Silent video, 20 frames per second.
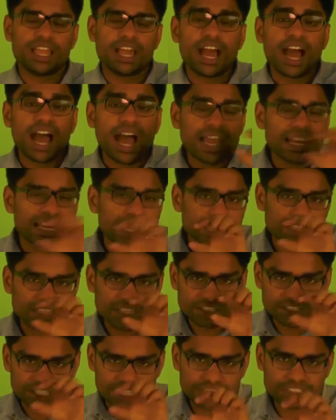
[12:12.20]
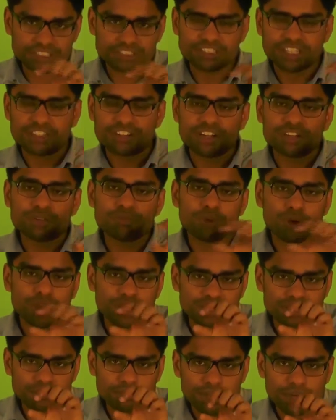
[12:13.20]
highlight the changes and try to
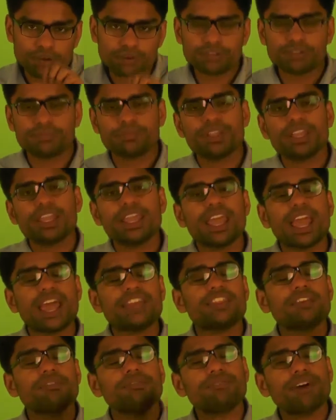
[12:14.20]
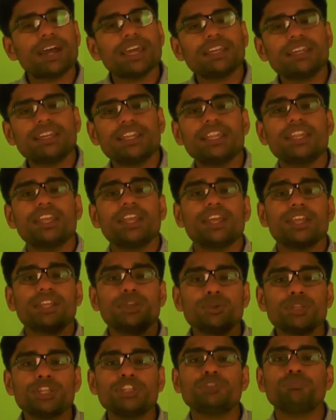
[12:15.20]
point them out. And then finally,
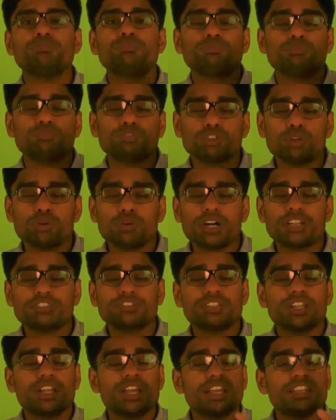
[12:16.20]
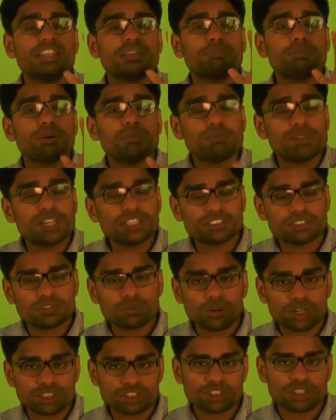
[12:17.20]
you need to show us the published
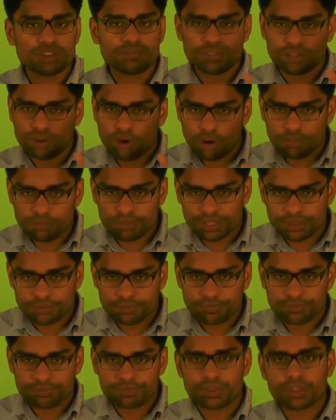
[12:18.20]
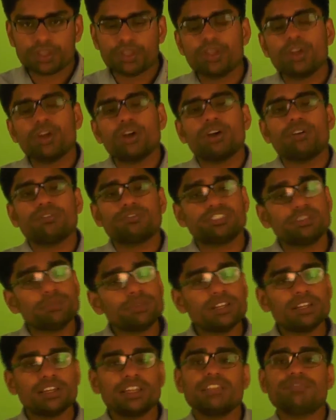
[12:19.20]
version of the copy.
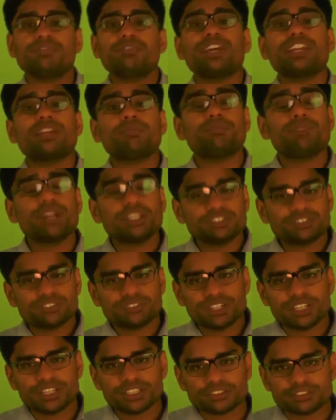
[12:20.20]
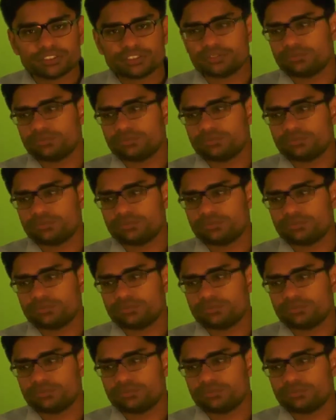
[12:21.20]
Similarly, if you write a press release,